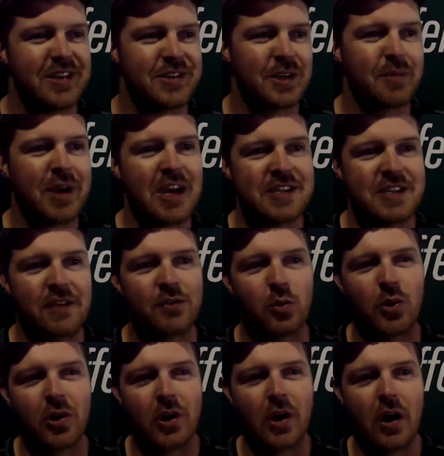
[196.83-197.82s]
Some guys have
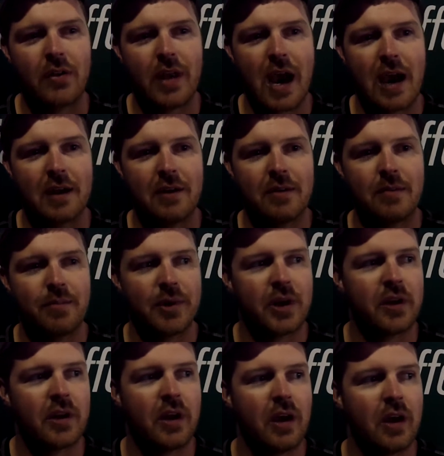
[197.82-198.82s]
to work on that,
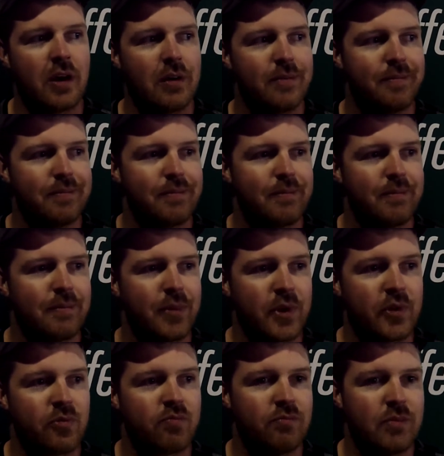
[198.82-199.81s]
but
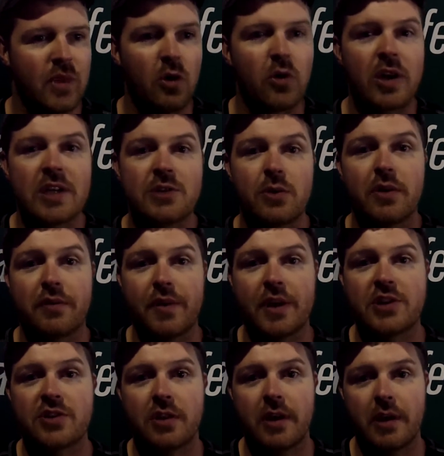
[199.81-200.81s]
they'll get to it
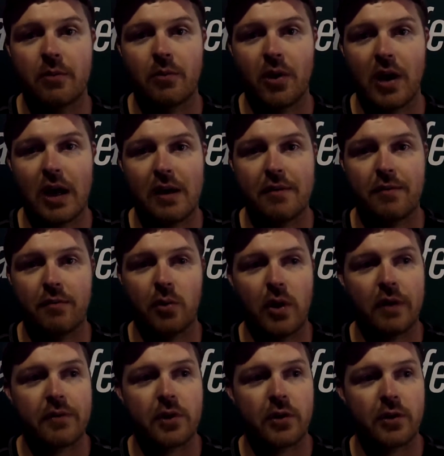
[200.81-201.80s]
eventually, and we'll have
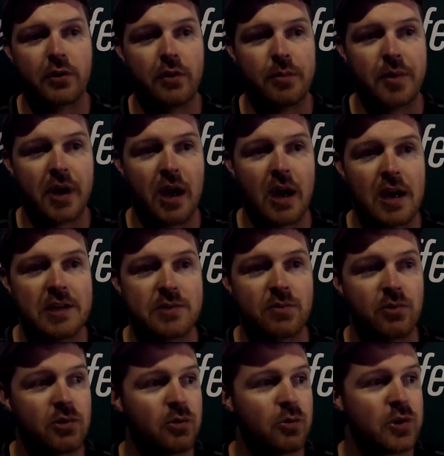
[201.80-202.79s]
a good group of guys,
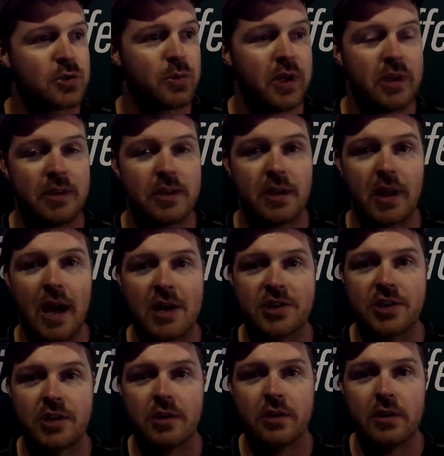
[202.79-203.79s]
which we did
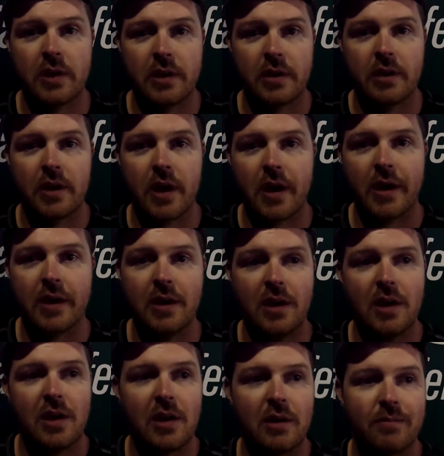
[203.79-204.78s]
last year, and
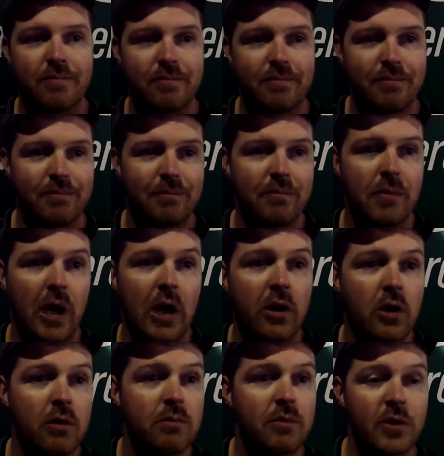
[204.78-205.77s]
I
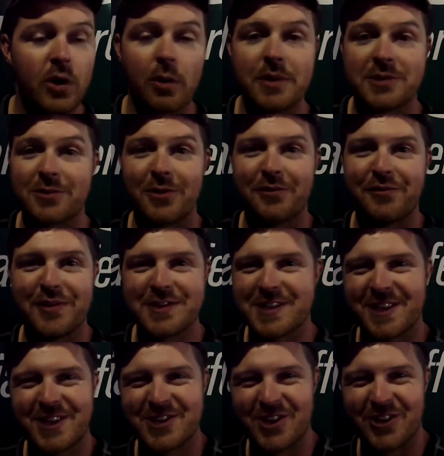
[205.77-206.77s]
don't know, nobody's throwing
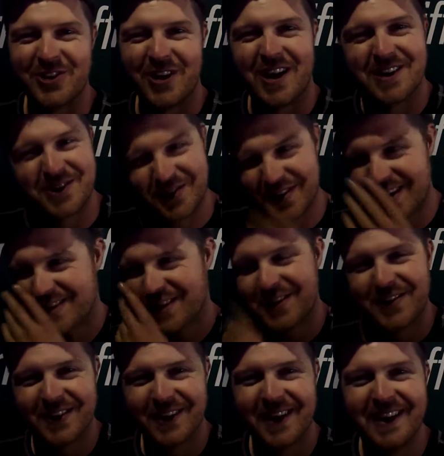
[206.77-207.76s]
fists at each other yet, so that's a
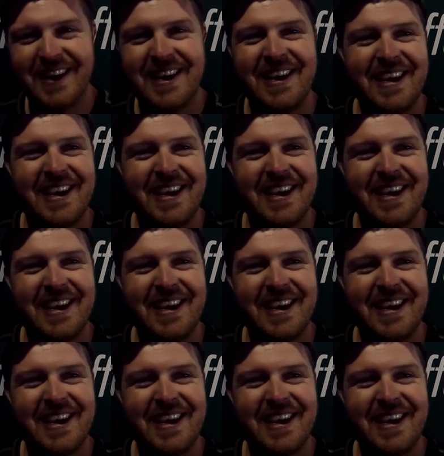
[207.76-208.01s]
good thing.